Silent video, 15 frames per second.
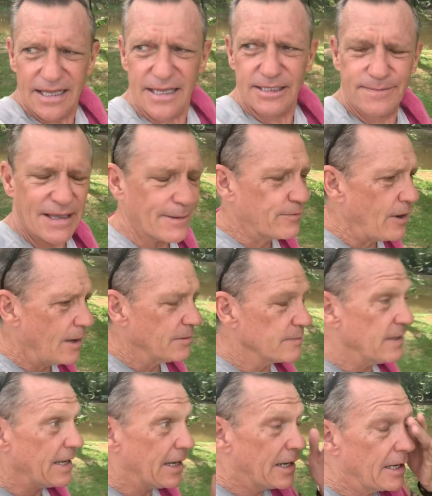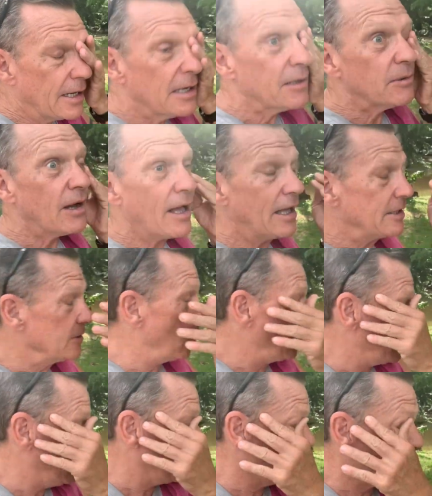a big problem here, but
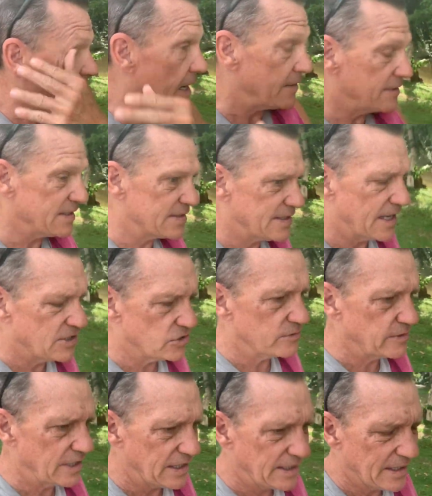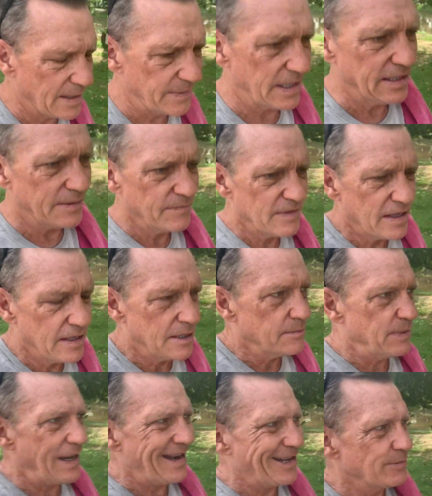all of Southeast Asia really. I mean,
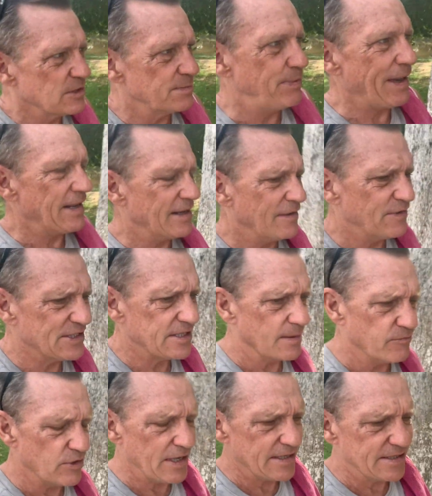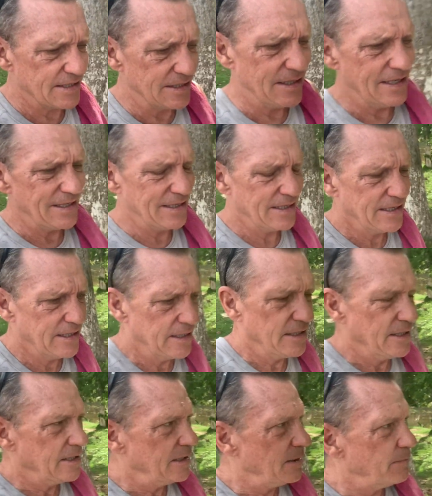Bali was better for some reason.
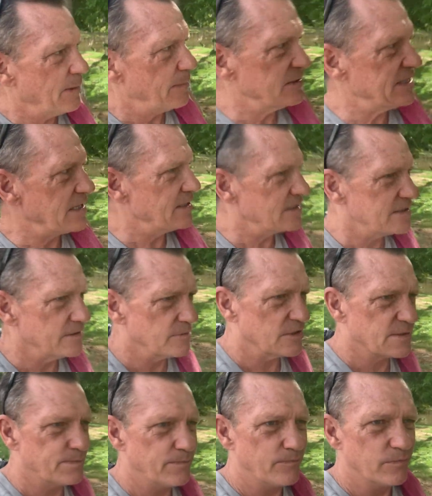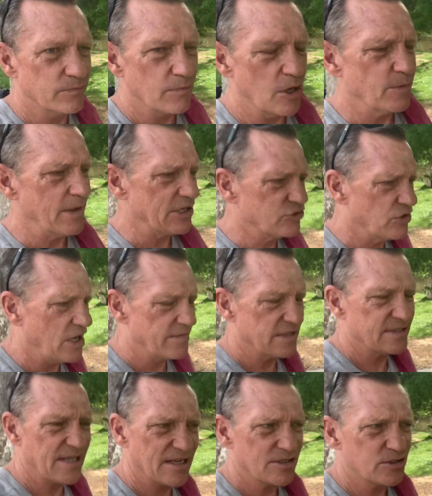People tend to motorbike drivers
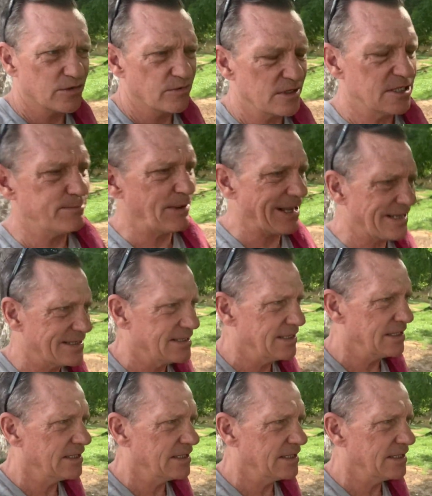tend to respect